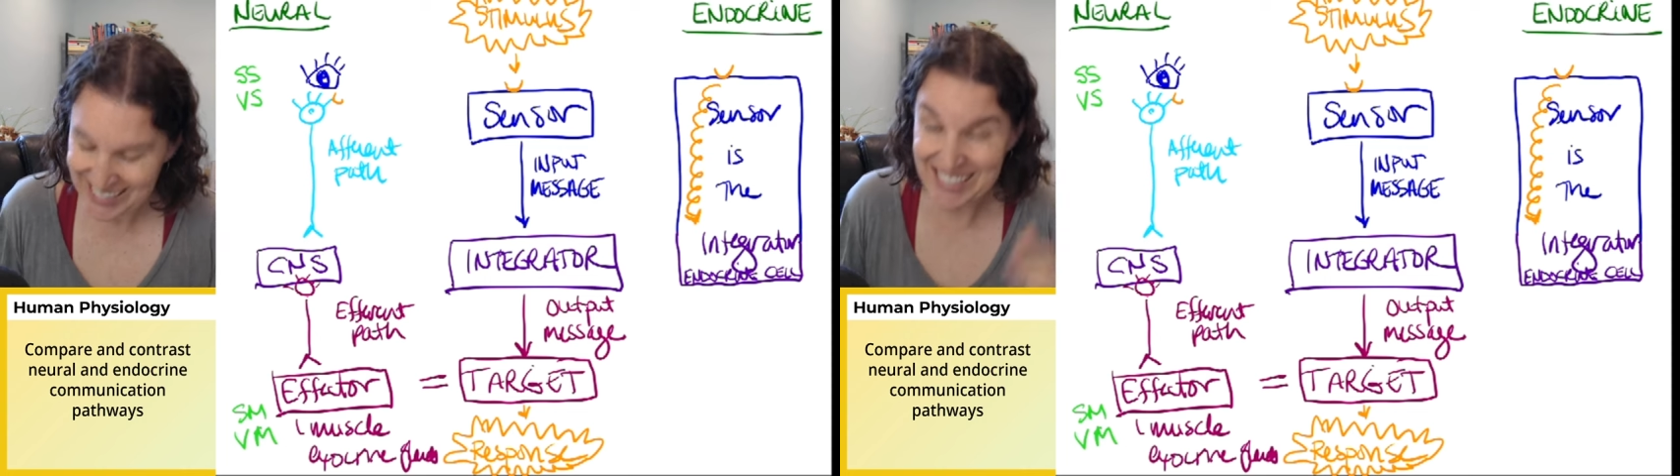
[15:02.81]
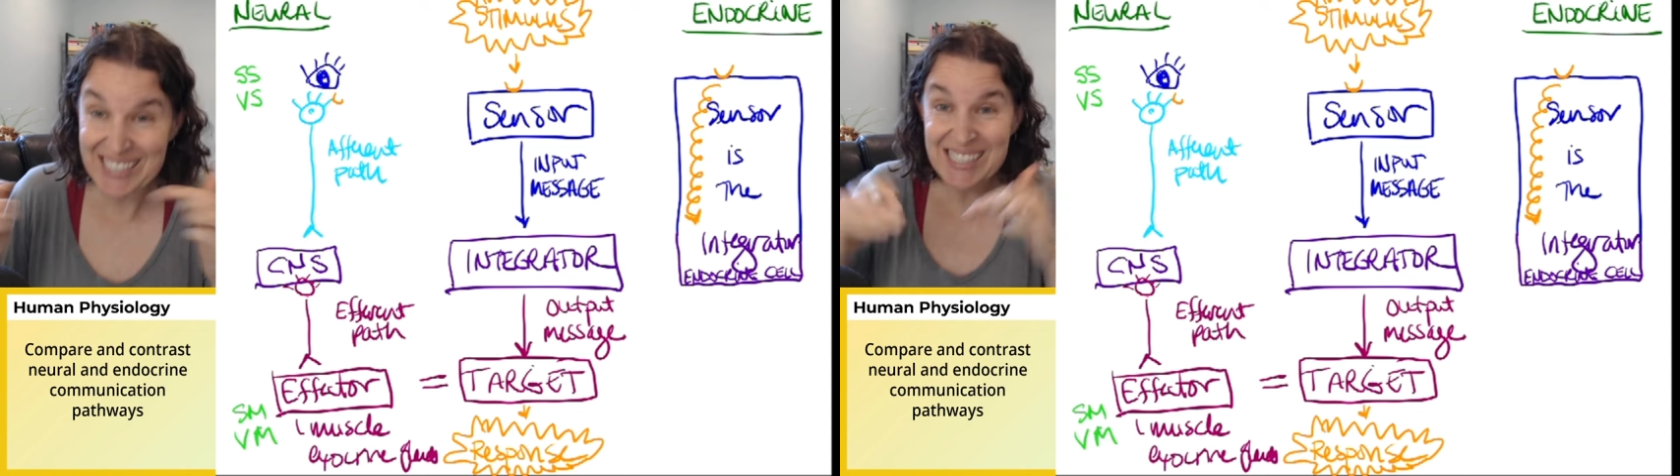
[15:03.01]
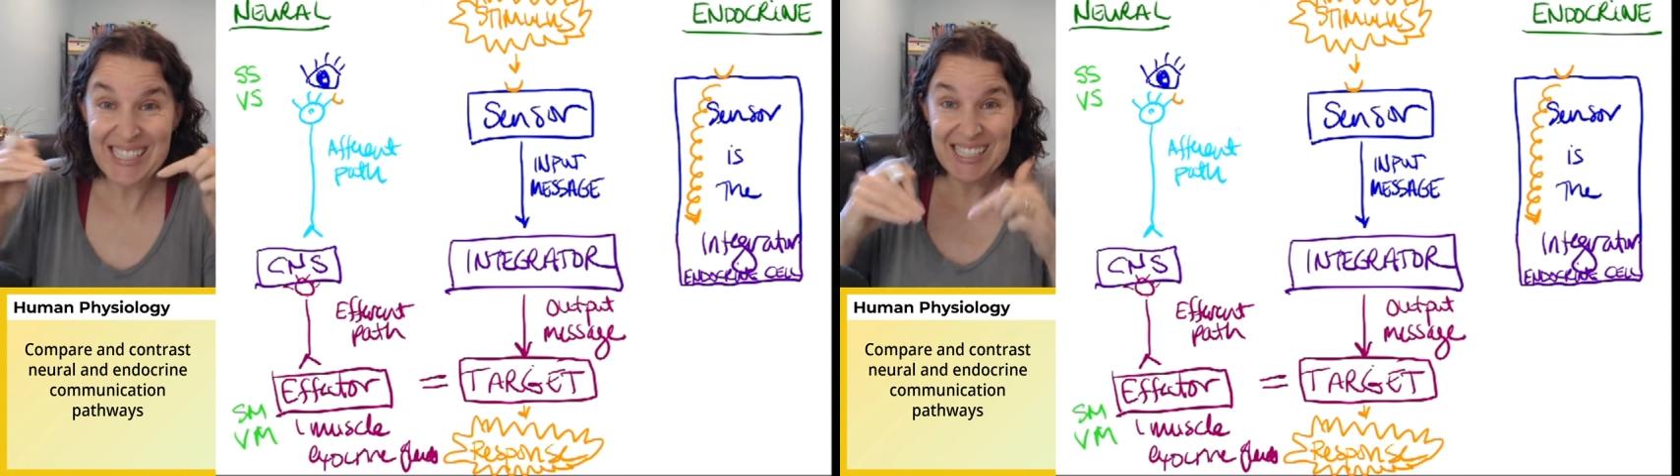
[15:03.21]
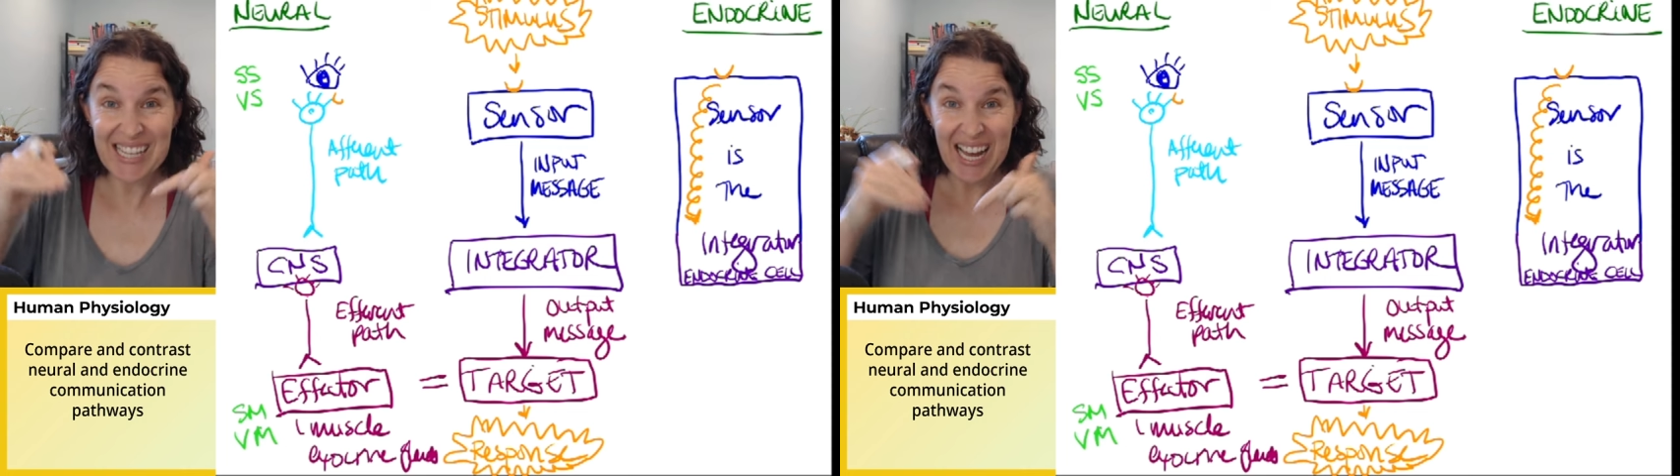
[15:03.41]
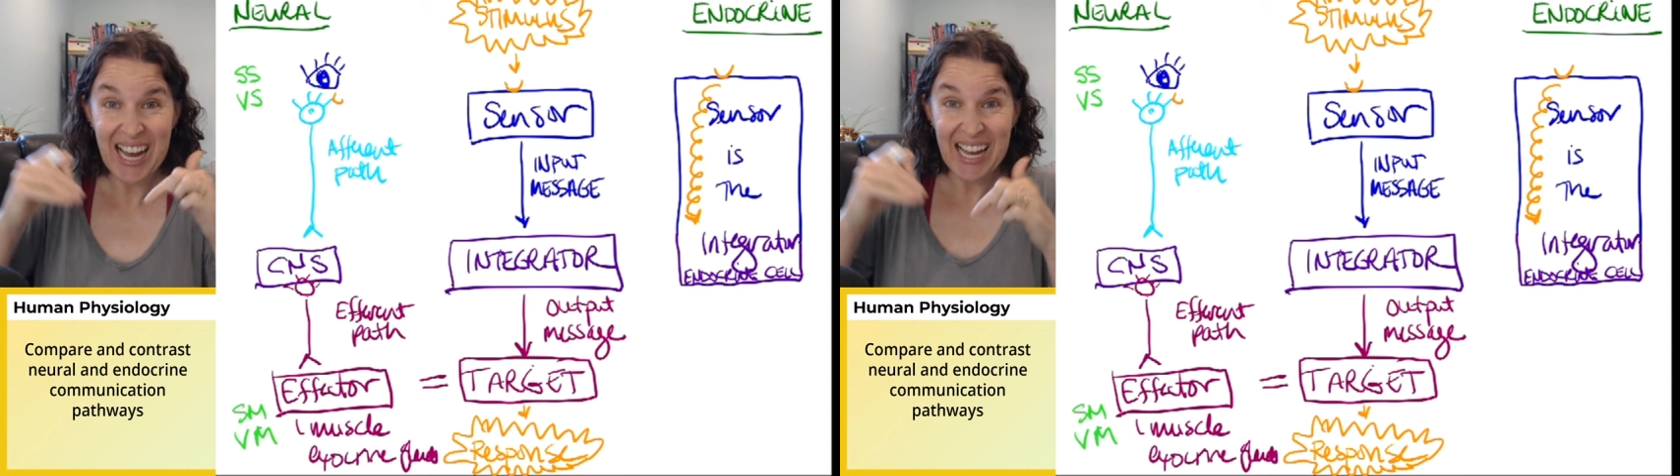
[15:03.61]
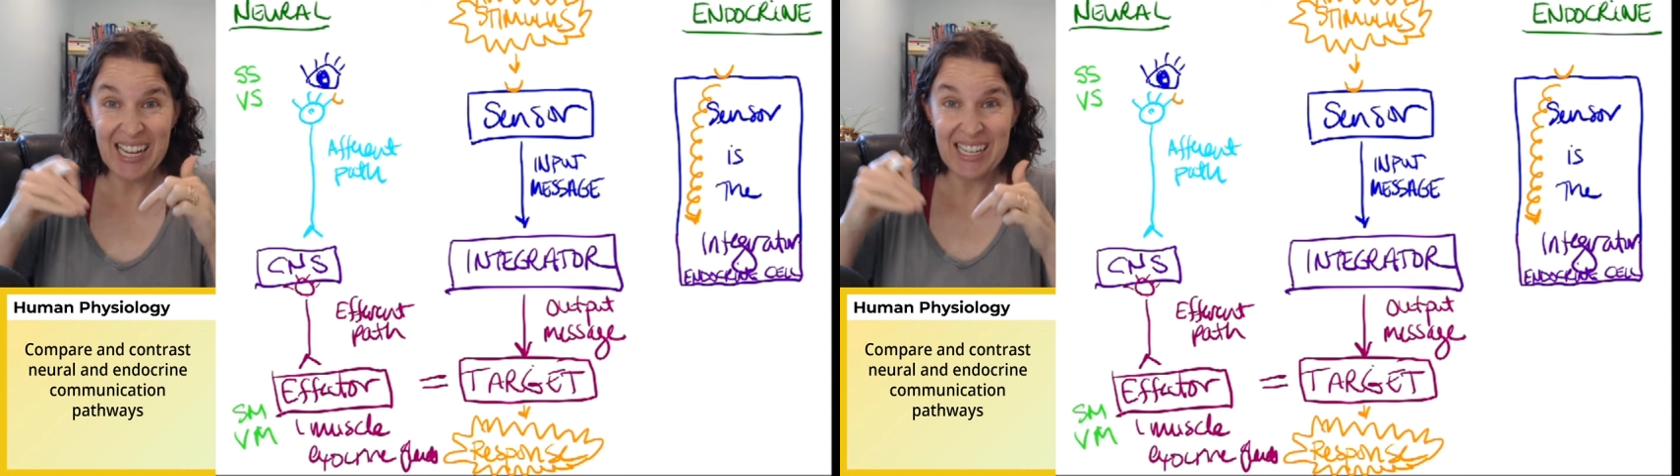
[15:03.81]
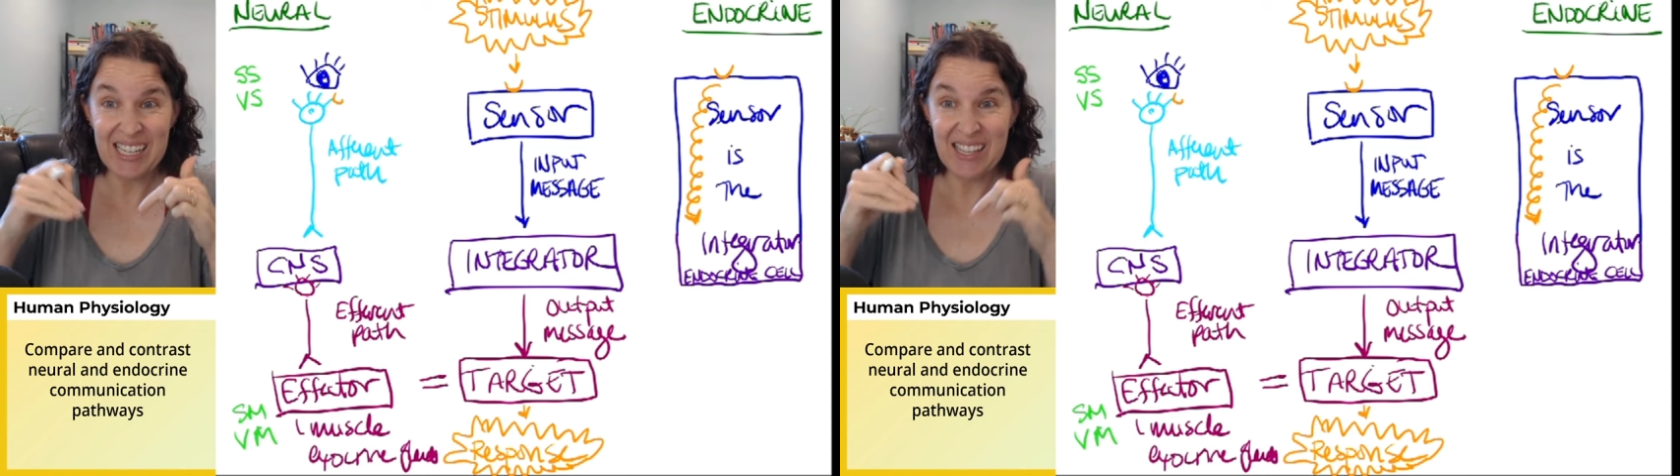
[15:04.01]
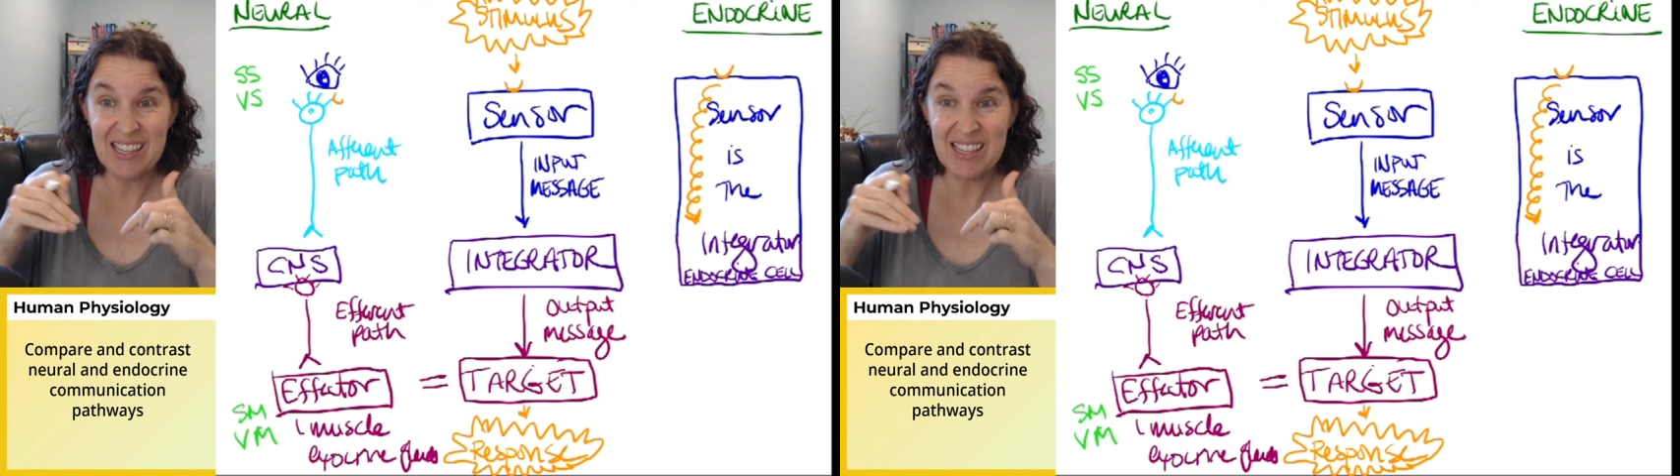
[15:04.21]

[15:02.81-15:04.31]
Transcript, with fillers: inside